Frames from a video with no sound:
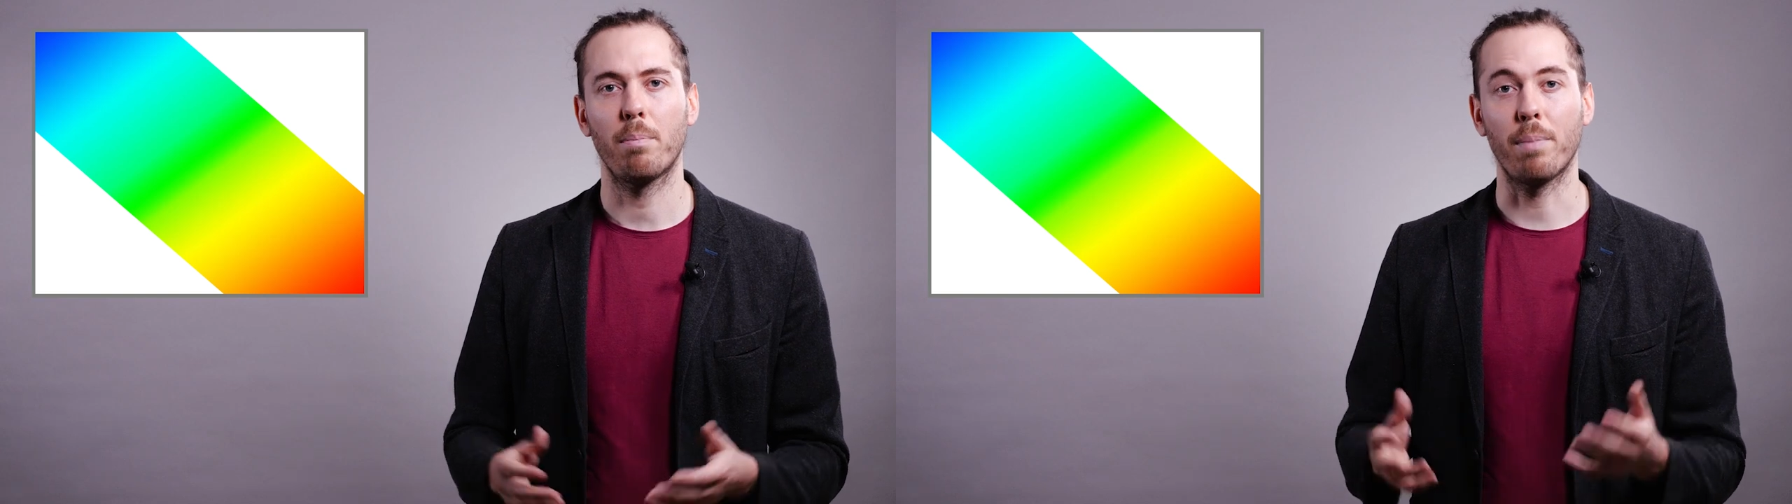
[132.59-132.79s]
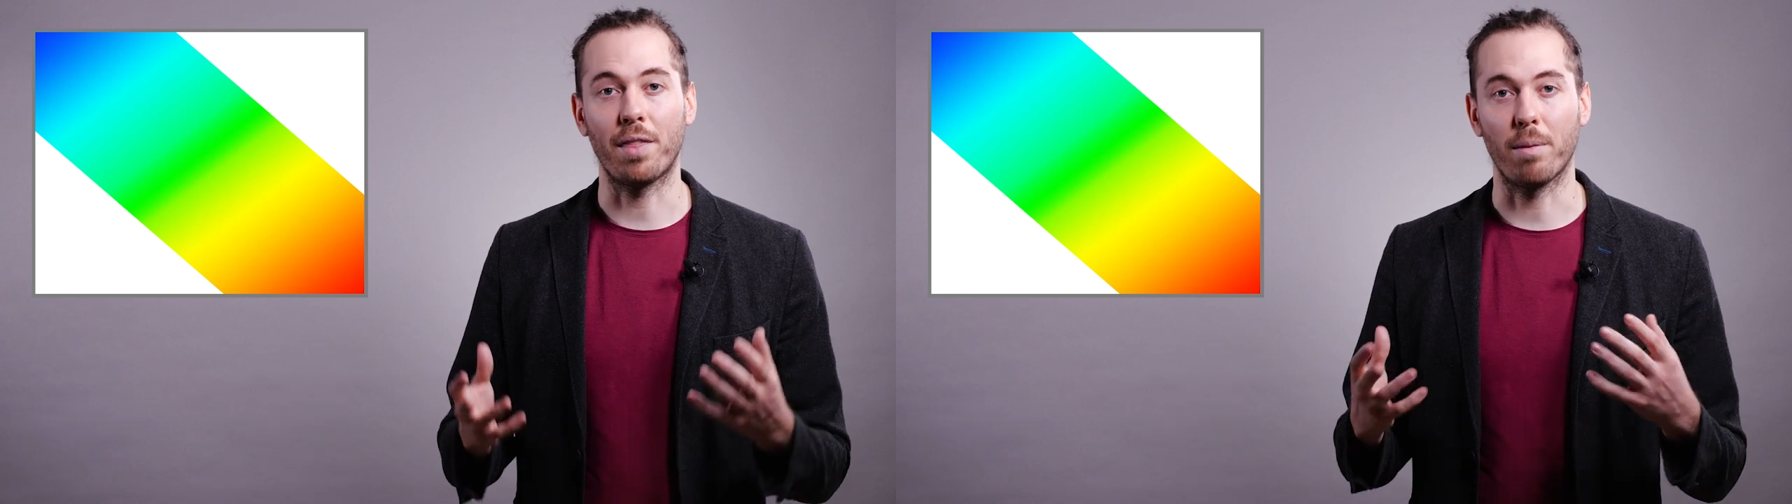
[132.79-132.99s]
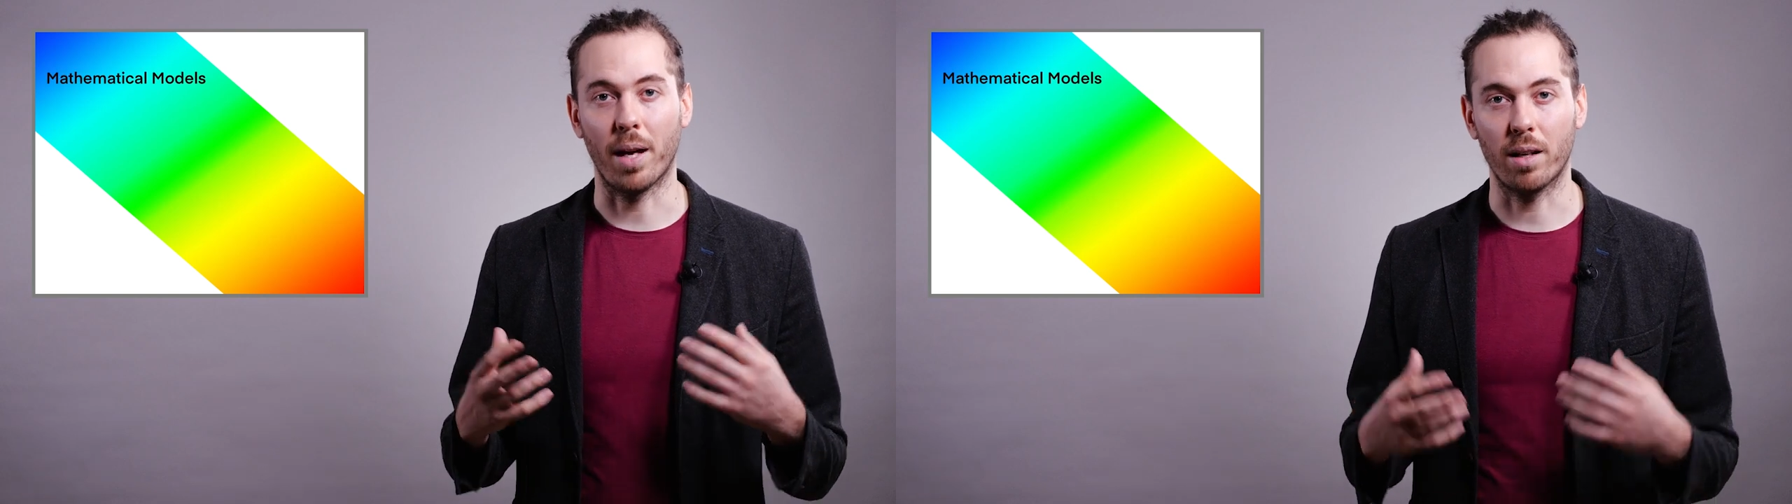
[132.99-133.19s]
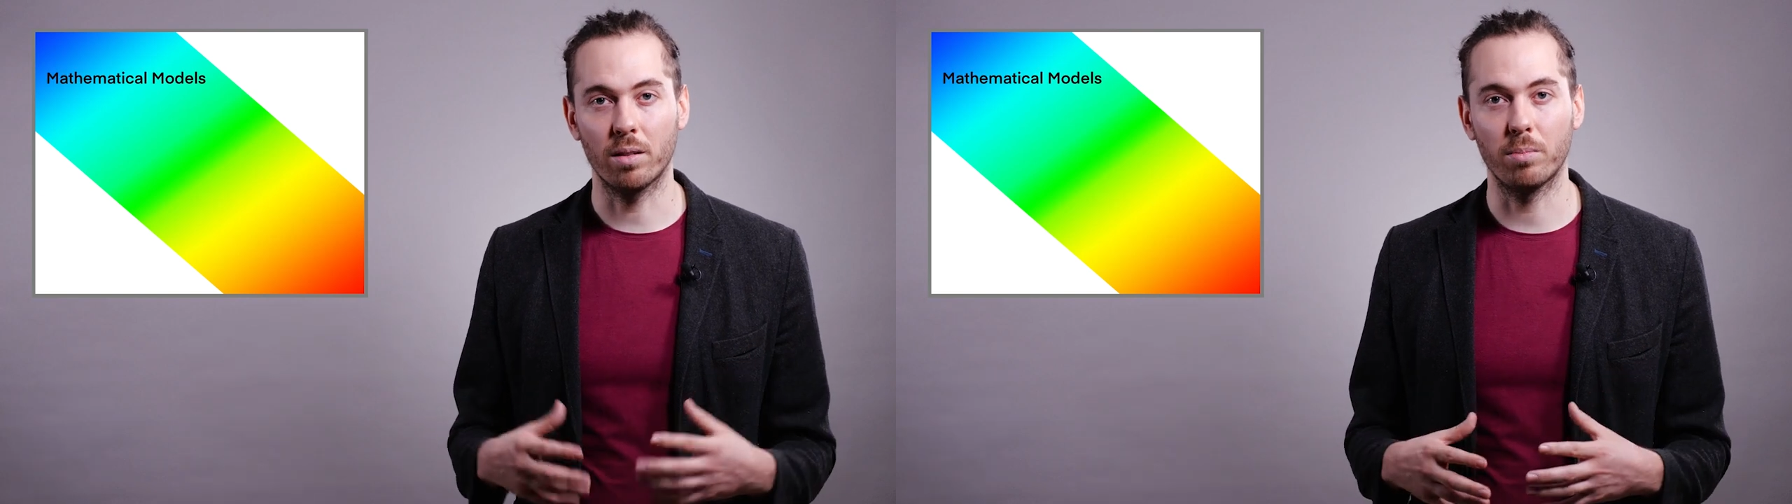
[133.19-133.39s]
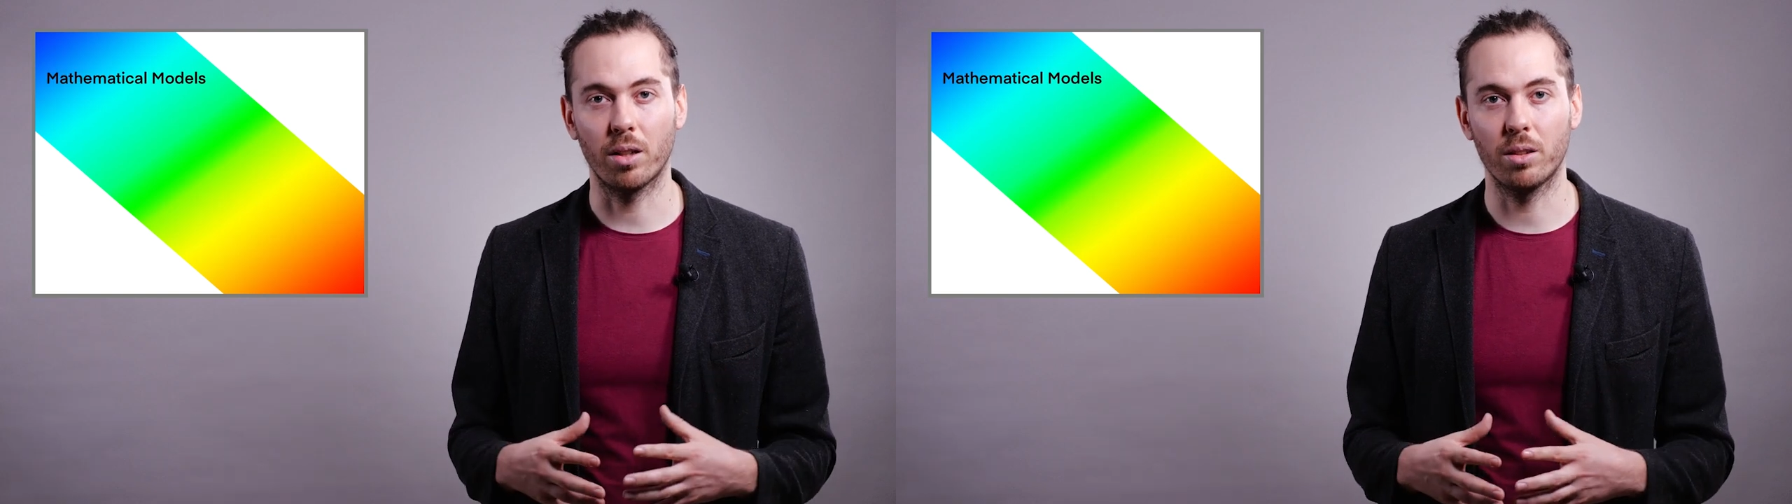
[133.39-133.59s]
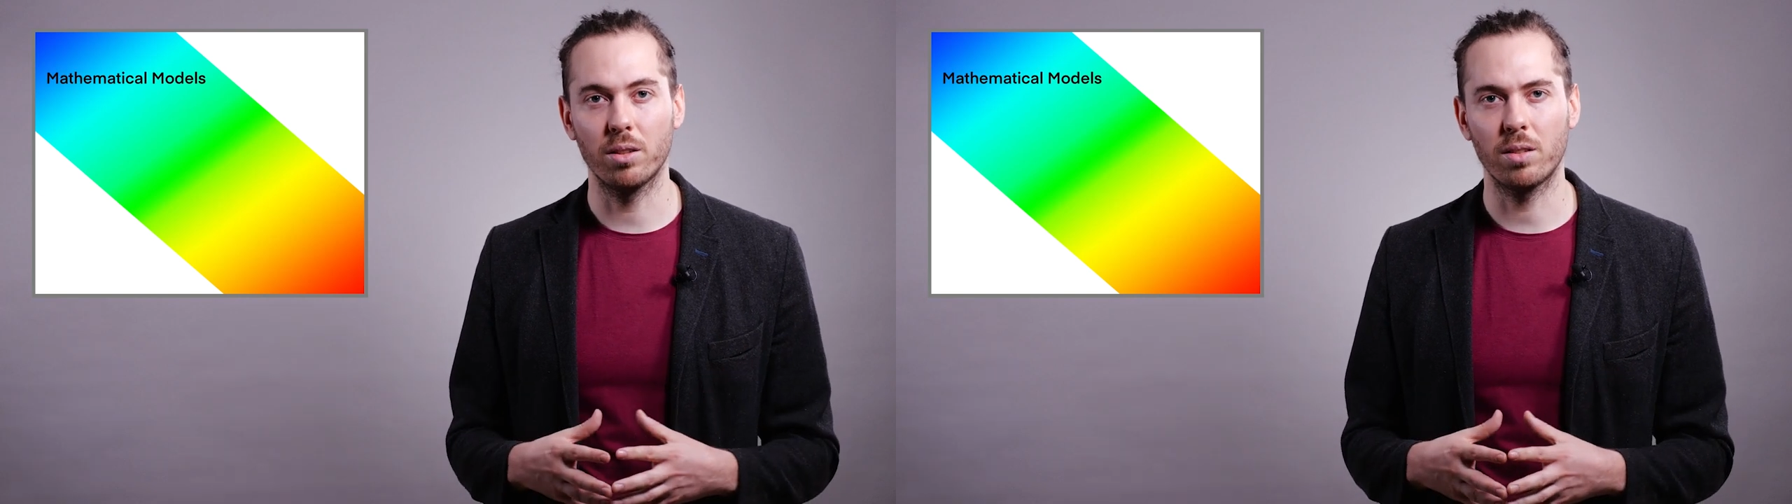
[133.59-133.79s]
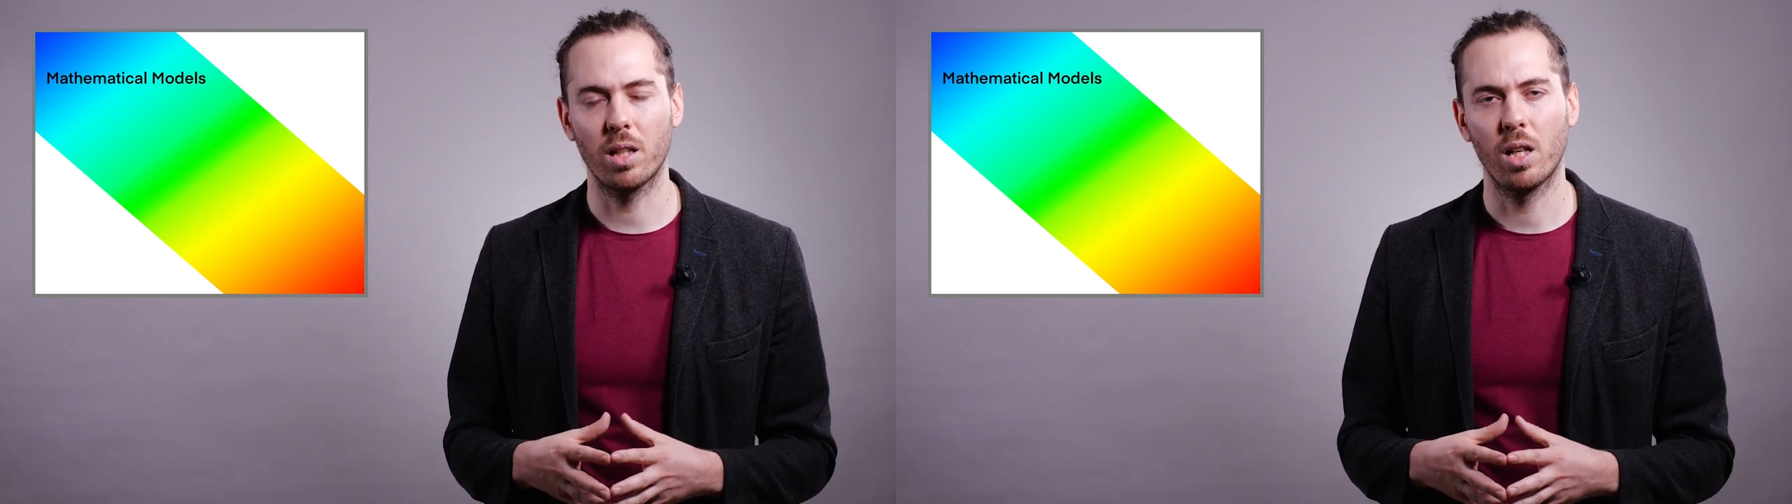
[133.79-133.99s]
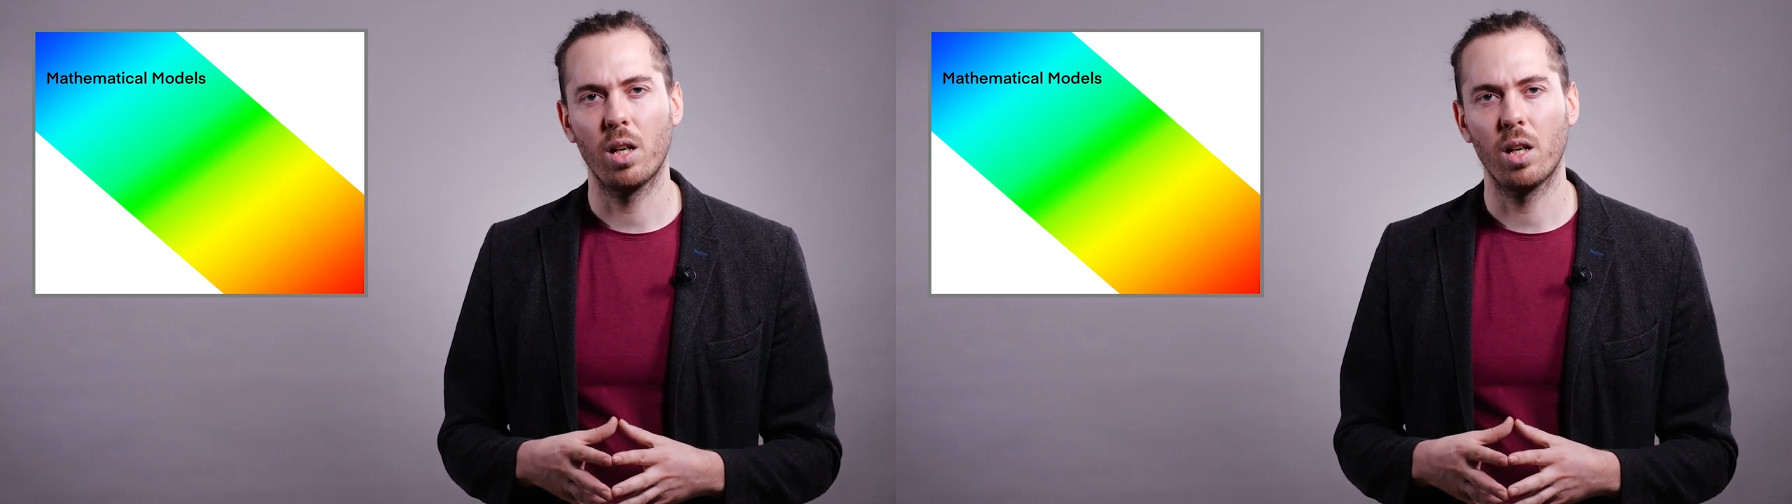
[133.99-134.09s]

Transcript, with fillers: mathematical models,